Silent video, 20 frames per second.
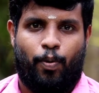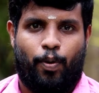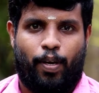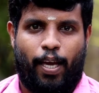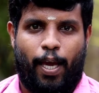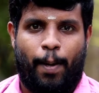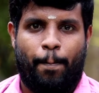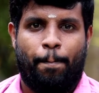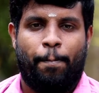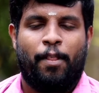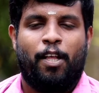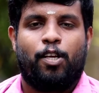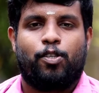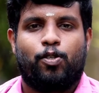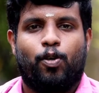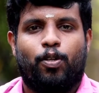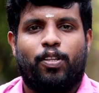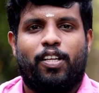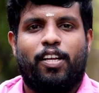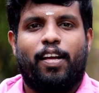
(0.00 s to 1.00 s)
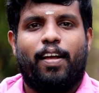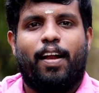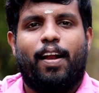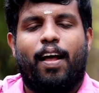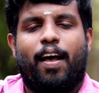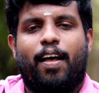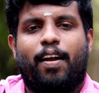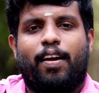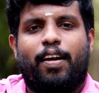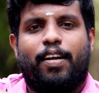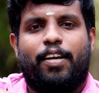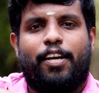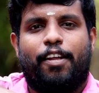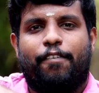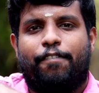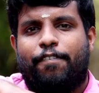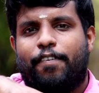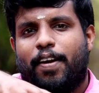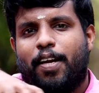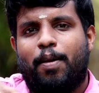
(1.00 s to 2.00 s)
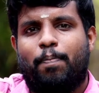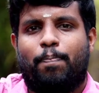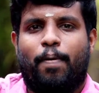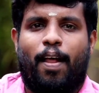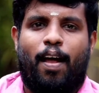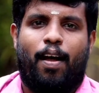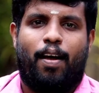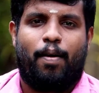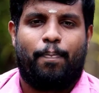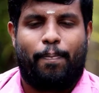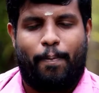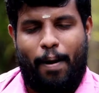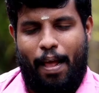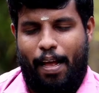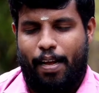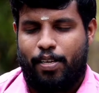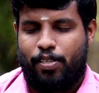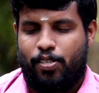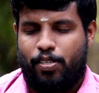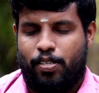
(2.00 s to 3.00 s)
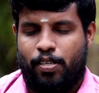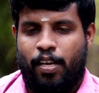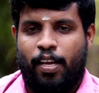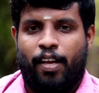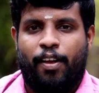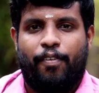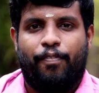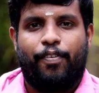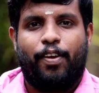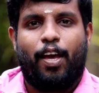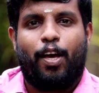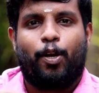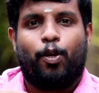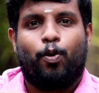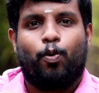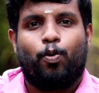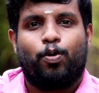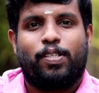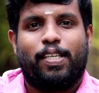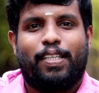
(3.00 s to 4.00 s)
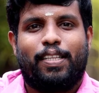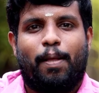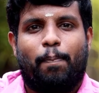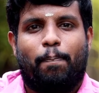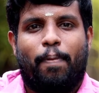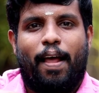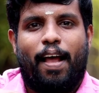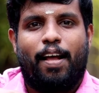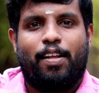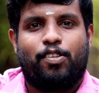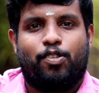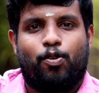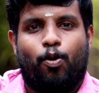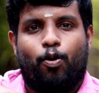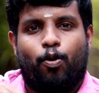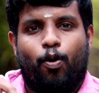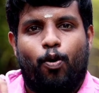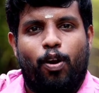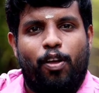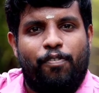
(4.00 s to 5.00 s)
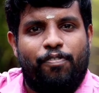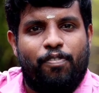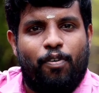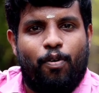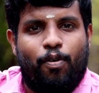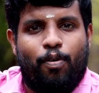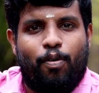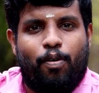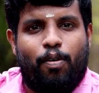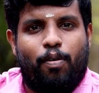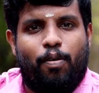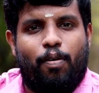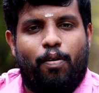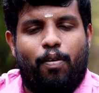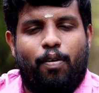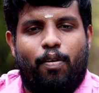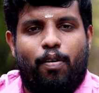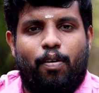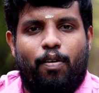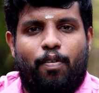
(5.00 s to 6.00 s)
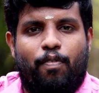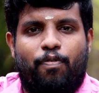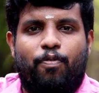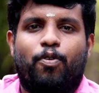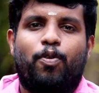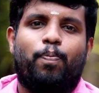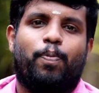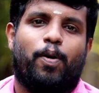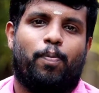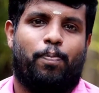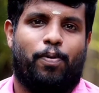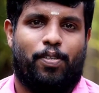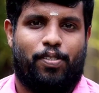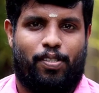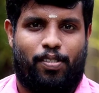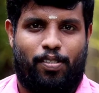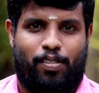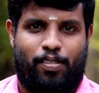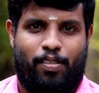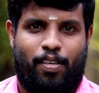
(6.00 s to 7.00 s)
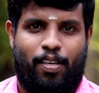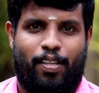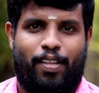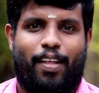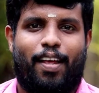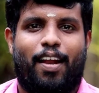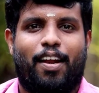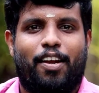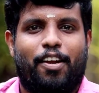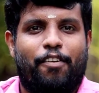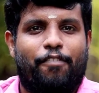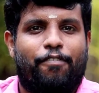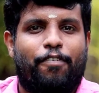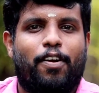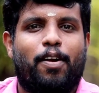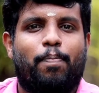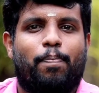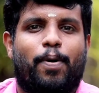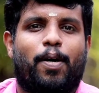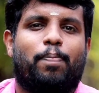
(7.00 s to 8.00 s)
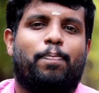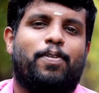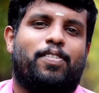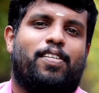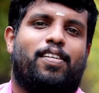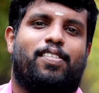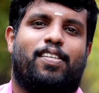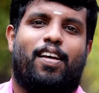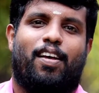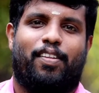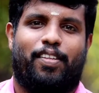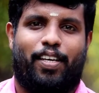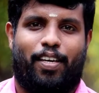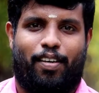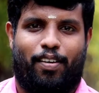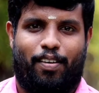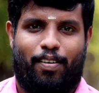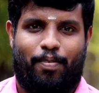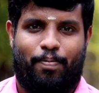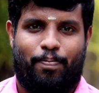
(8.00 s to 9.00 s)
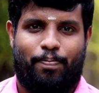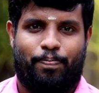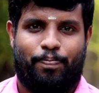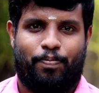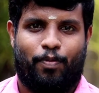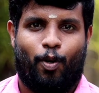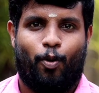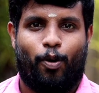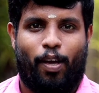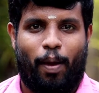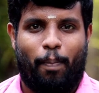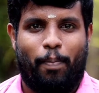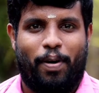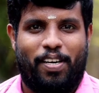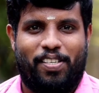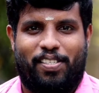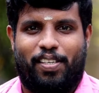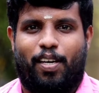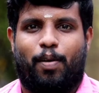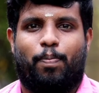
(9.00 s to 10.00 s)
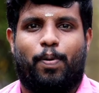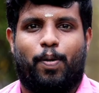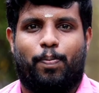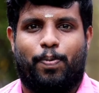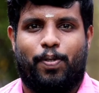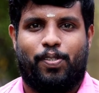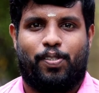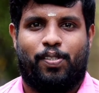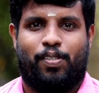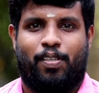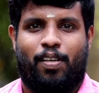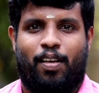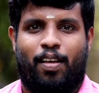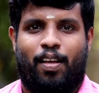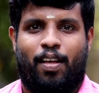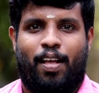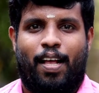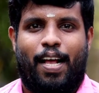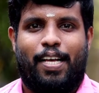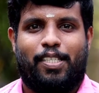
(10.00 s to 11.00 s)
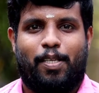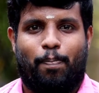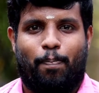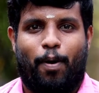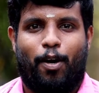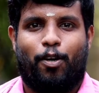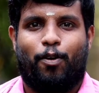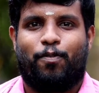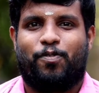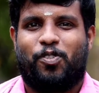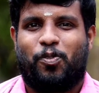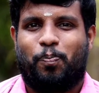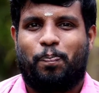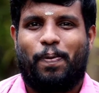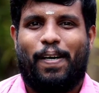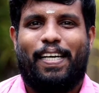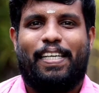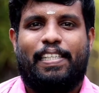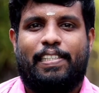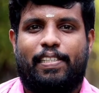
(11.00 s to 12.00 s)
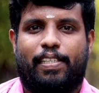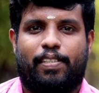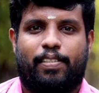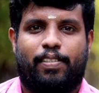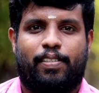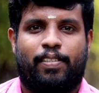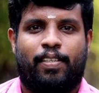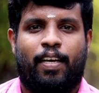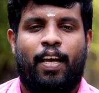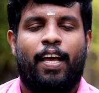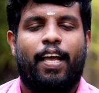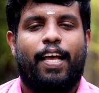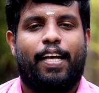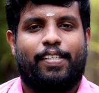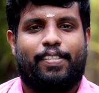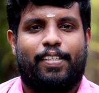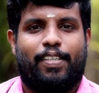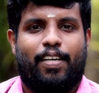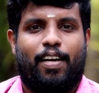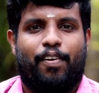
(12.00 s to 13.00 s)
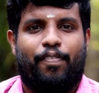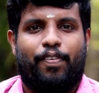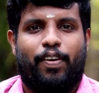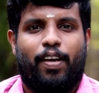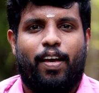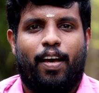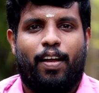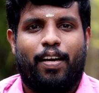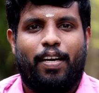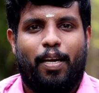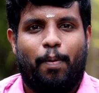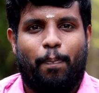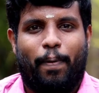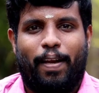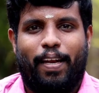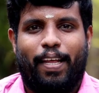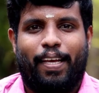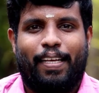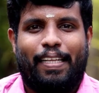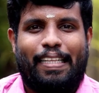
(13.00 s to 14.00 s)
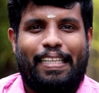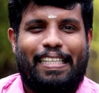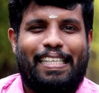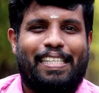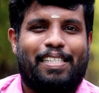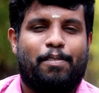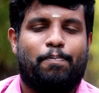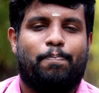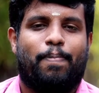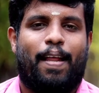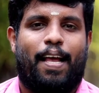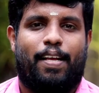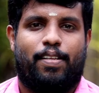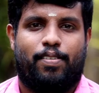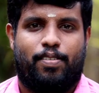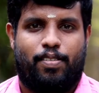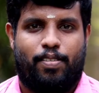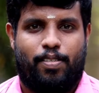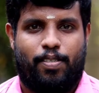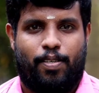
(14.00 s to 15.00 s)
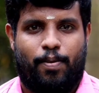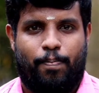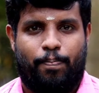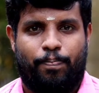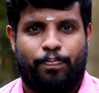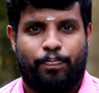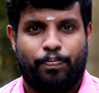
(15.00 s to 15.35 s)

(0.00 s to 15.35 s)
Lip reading: Okay, so there are different plants. We are using the plants not only for food purpose. There are different purposes are there. Okay, medicinal purpose, as a part of spices, etc. We are depending these plants.